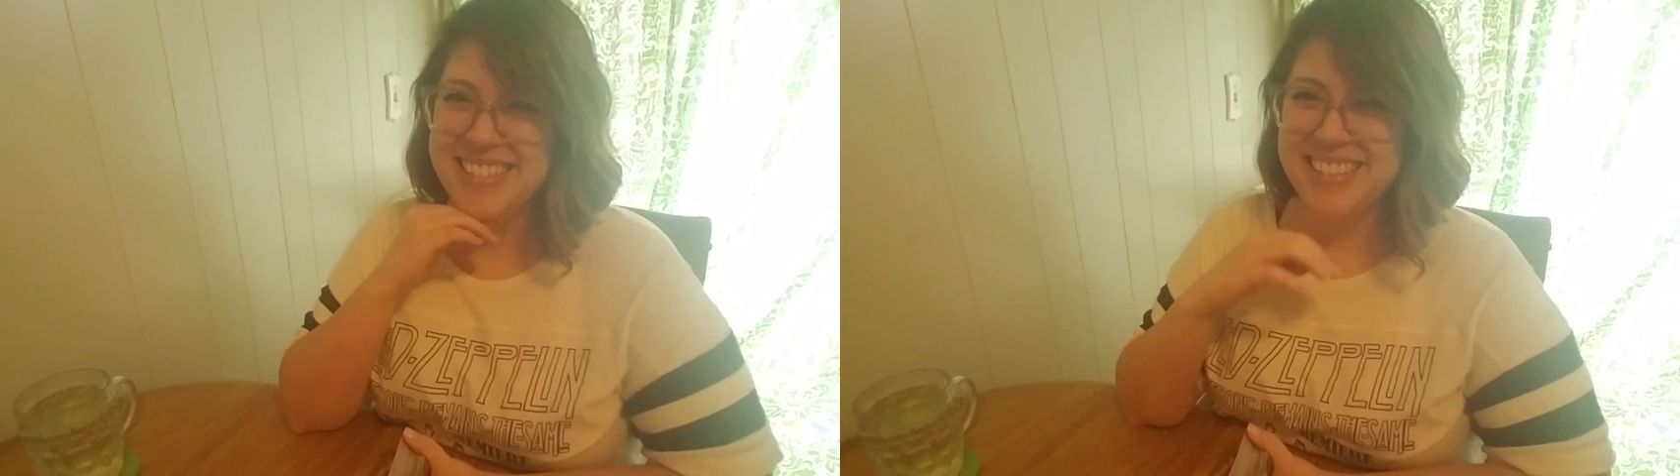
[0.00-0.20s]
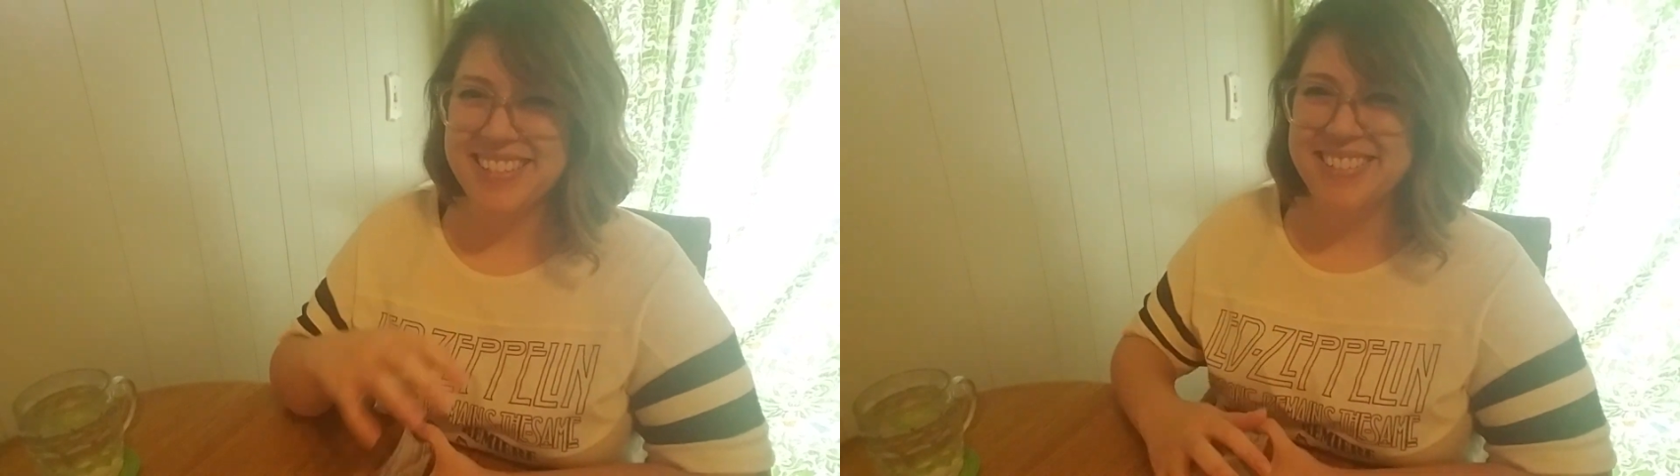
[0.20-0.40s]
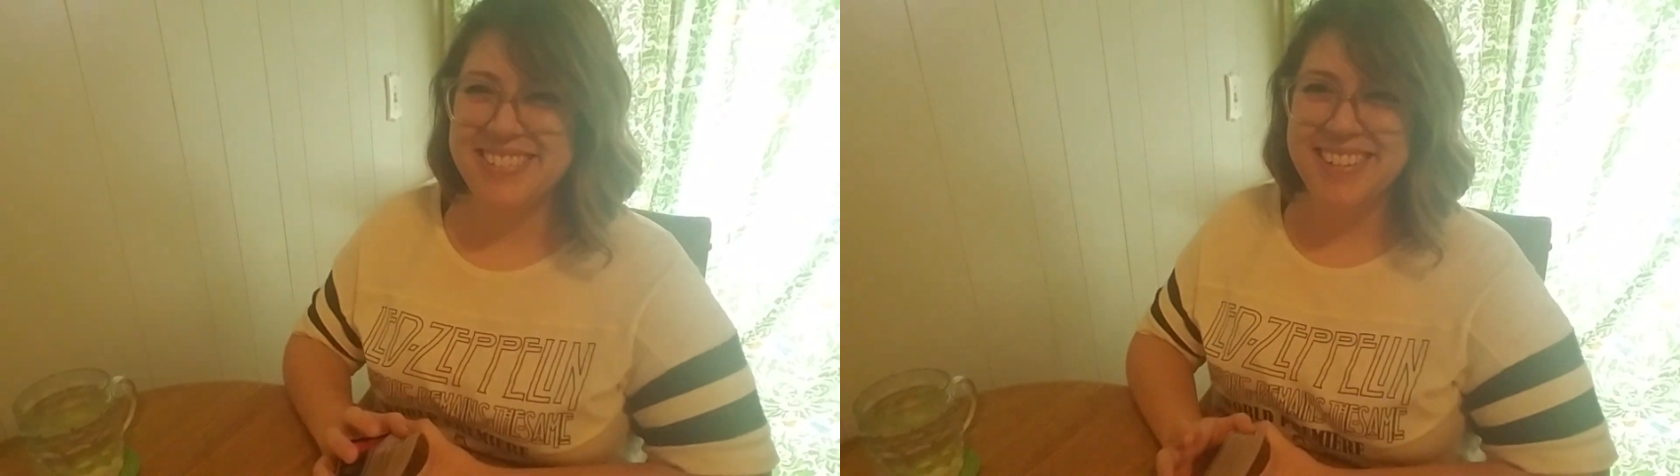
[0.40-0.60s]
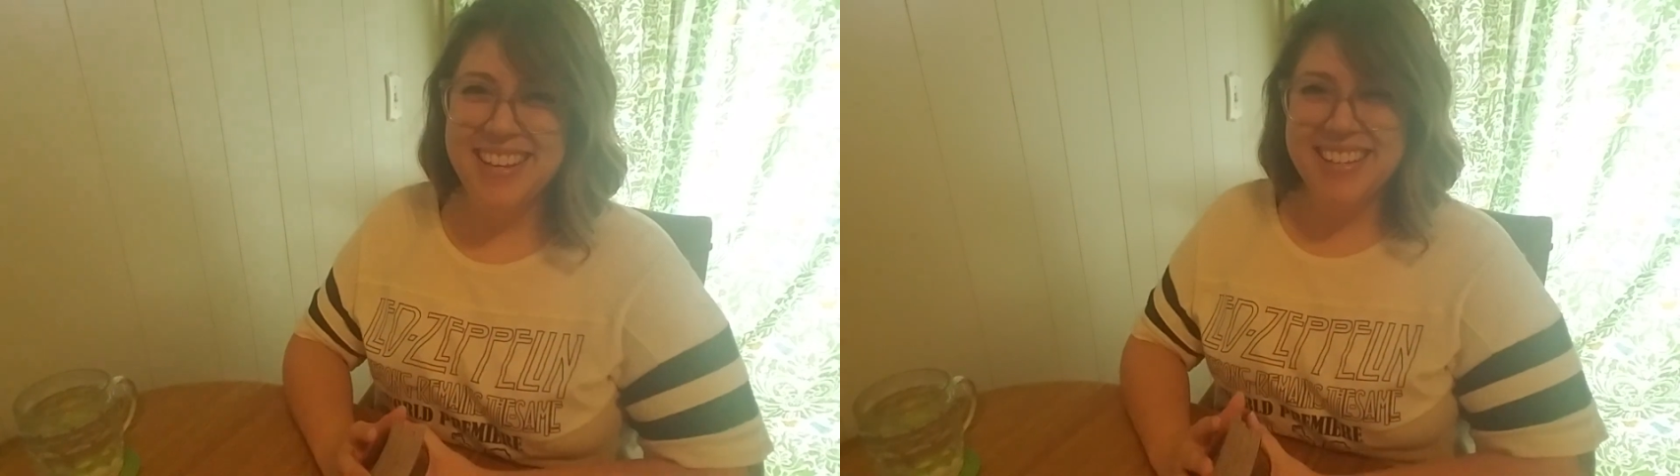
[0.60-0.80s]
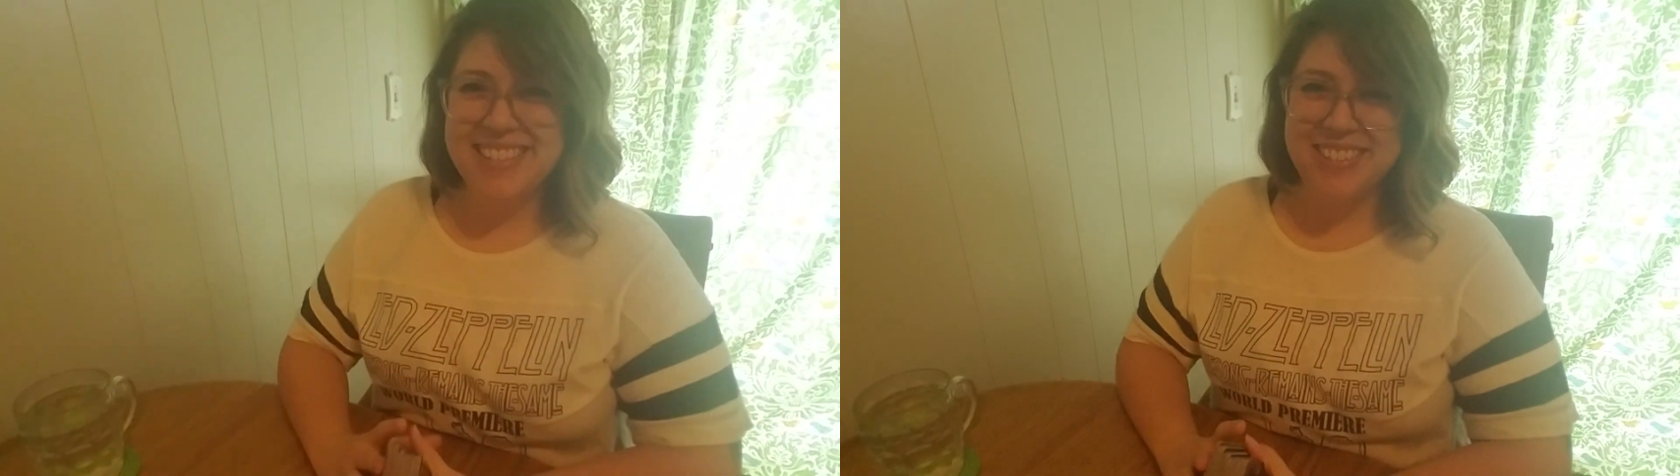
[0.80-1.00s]
so
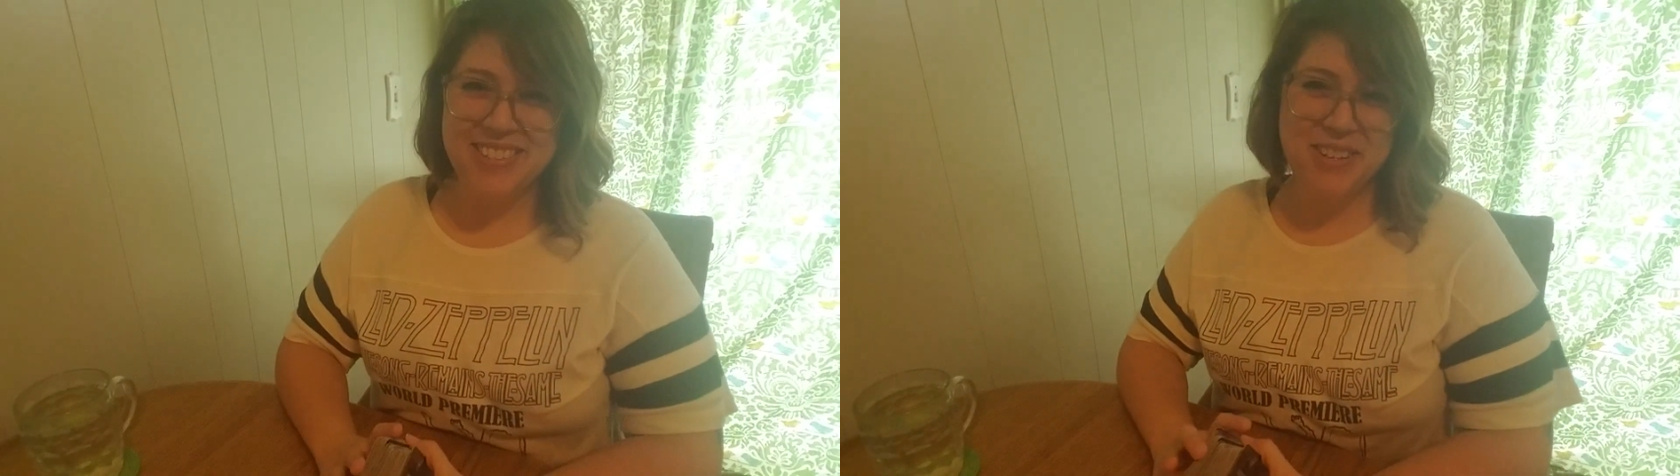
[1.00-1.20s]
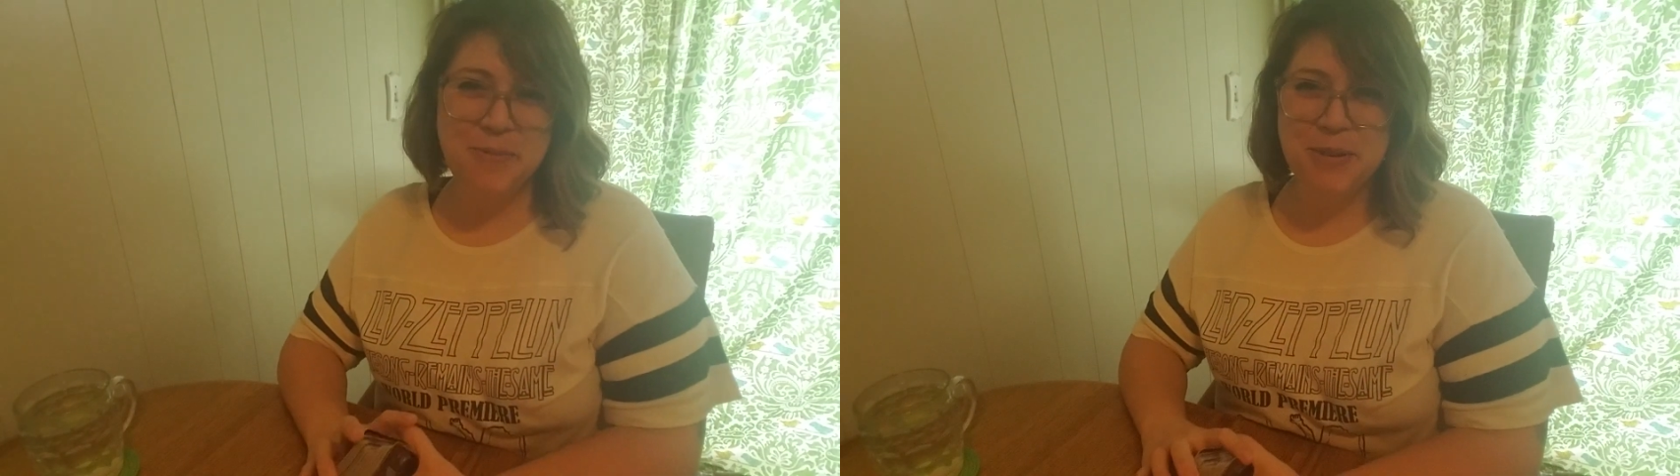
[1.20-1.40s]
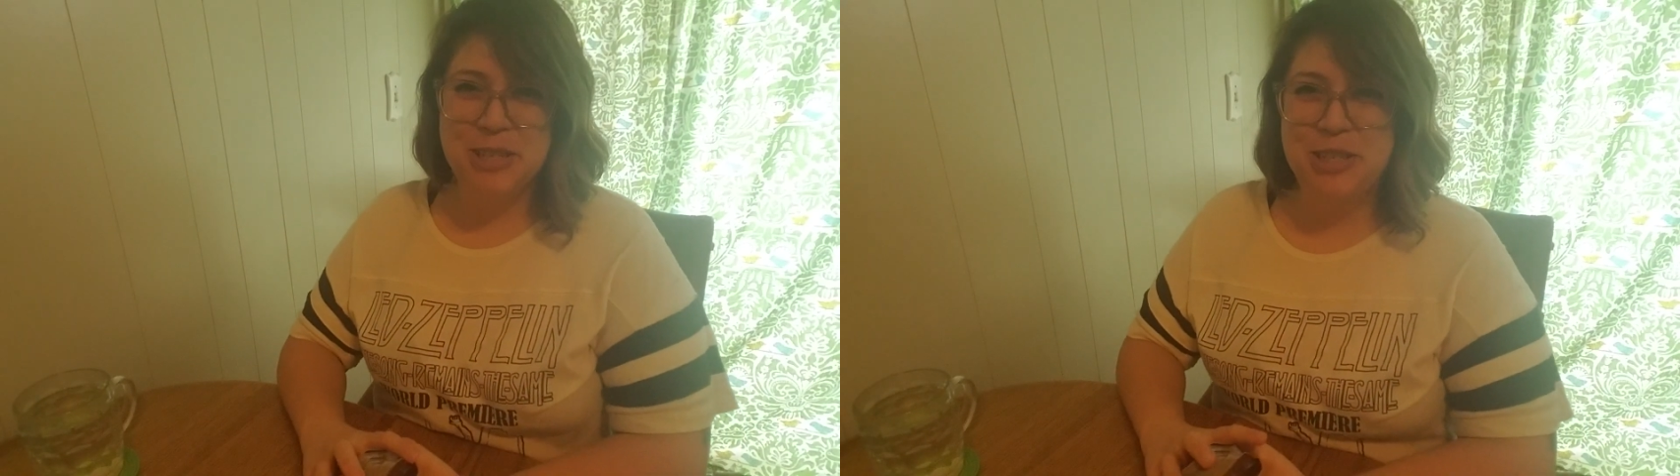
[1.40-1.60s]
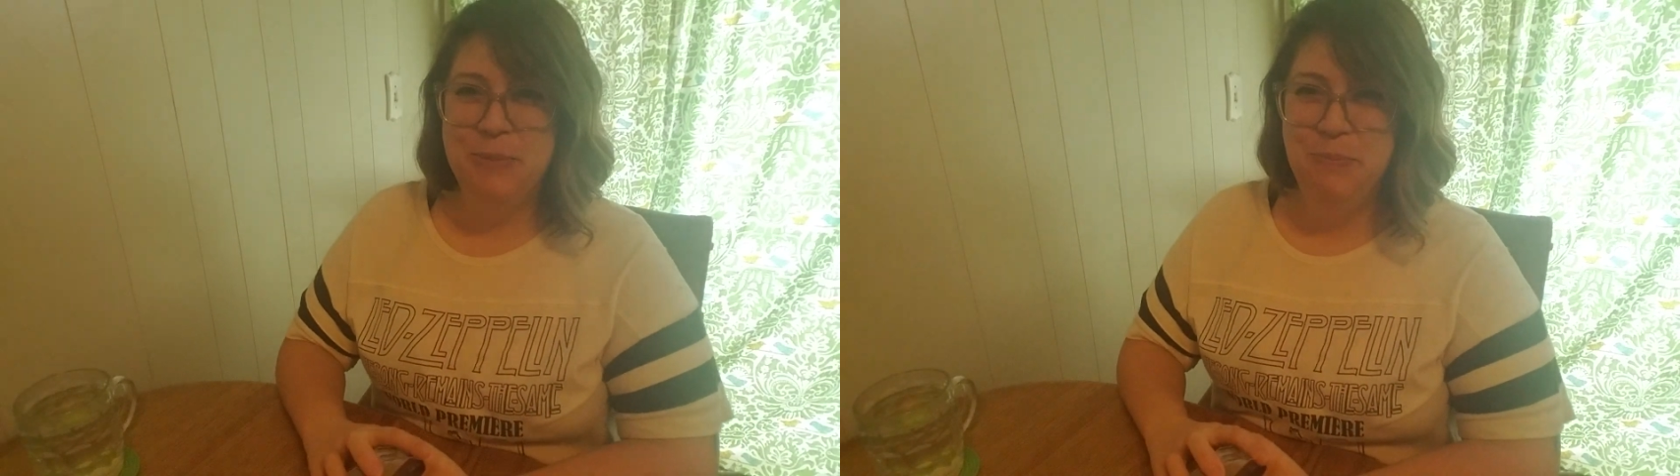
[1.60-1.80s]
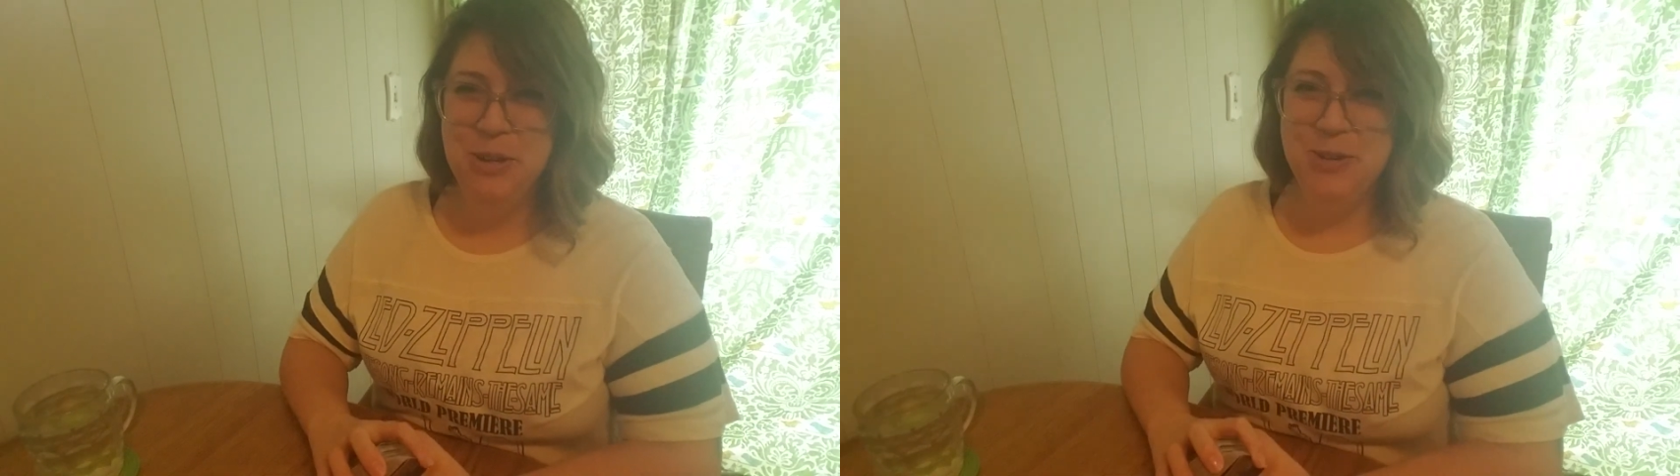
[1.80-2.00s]
super
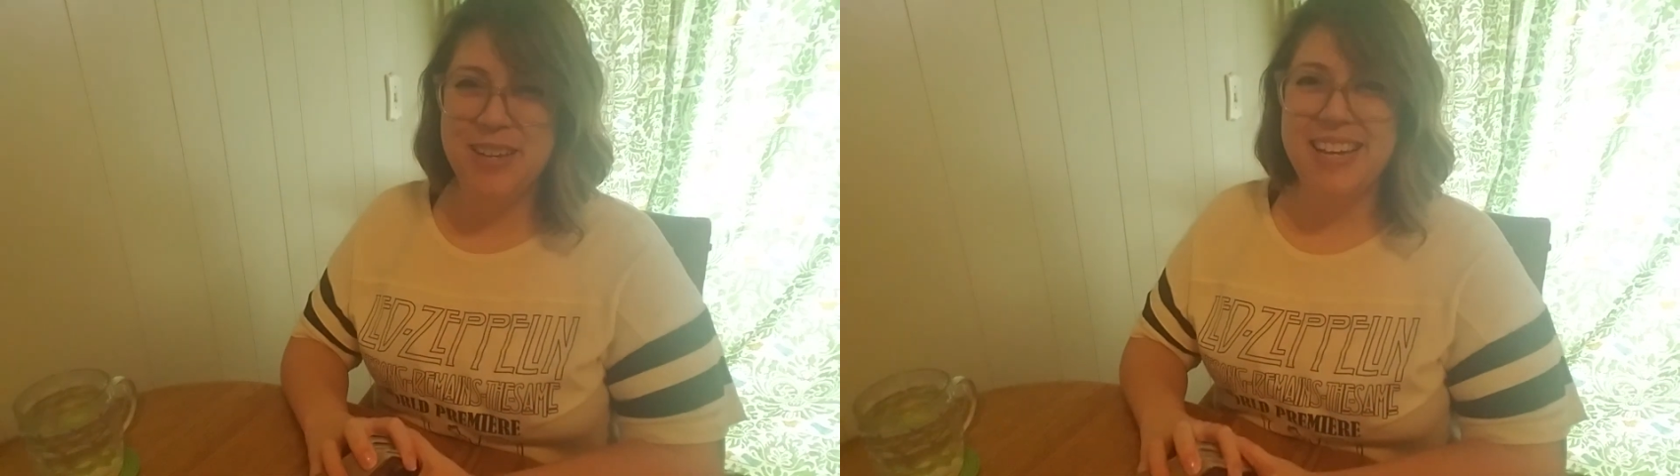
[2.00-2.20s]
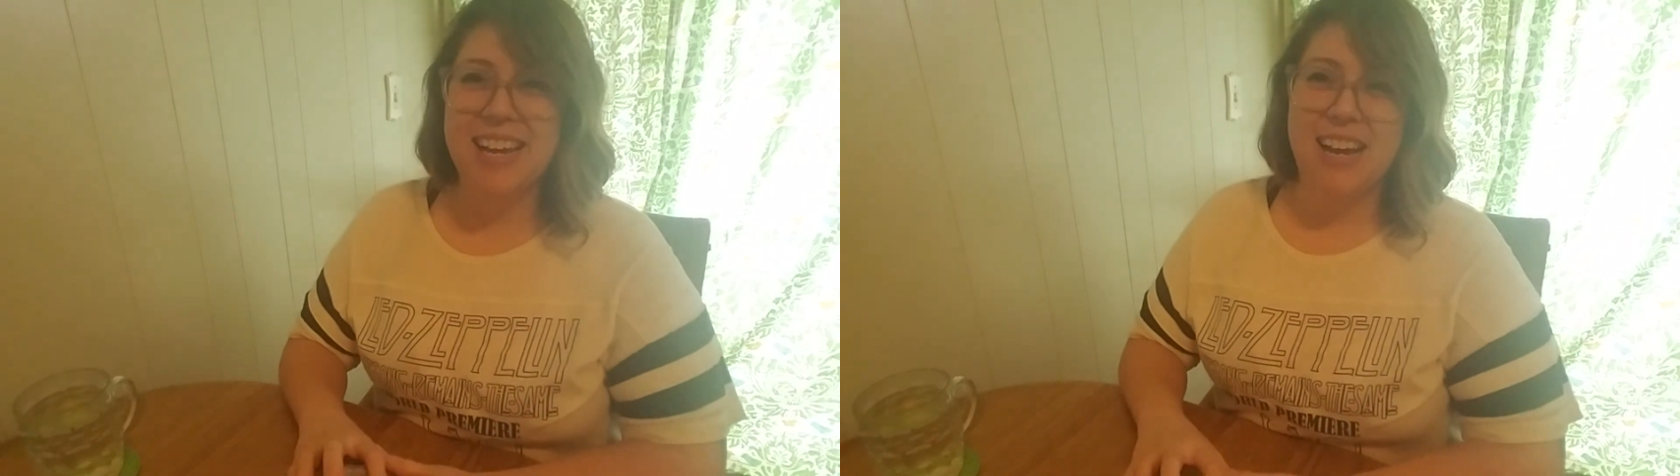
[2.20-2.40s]
spooky.